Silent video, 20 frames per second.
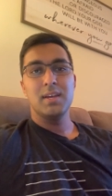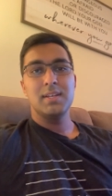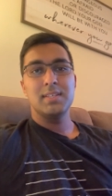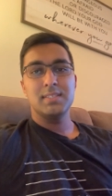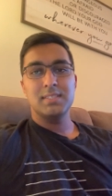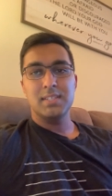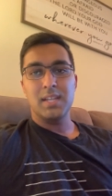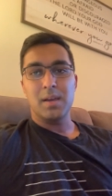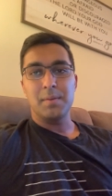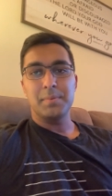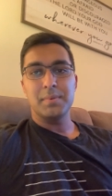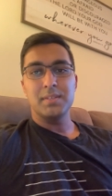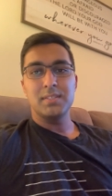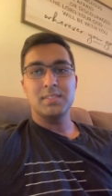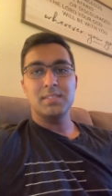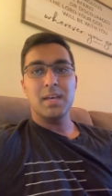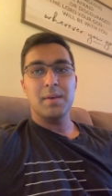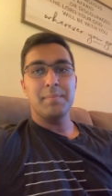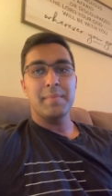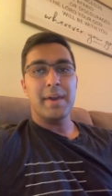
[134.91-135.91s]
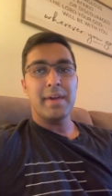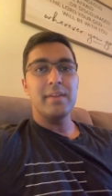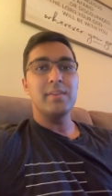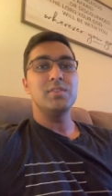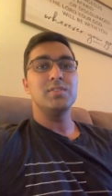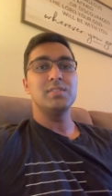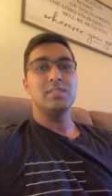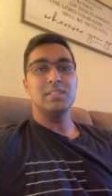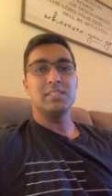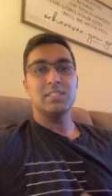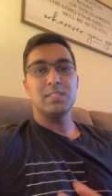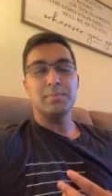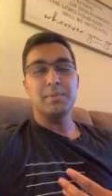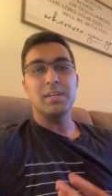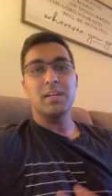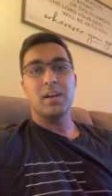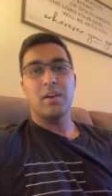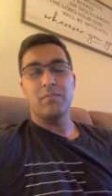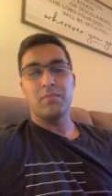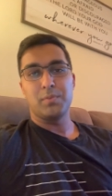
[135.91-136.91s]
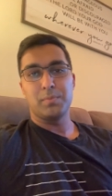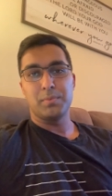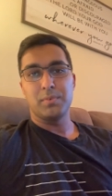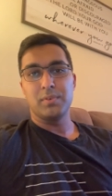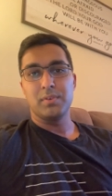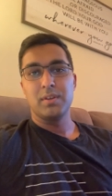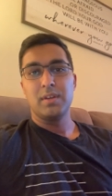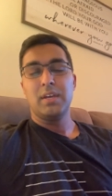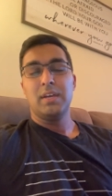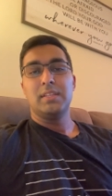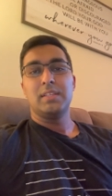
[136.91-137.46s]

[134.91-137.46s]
step is that managers need to be comfortable.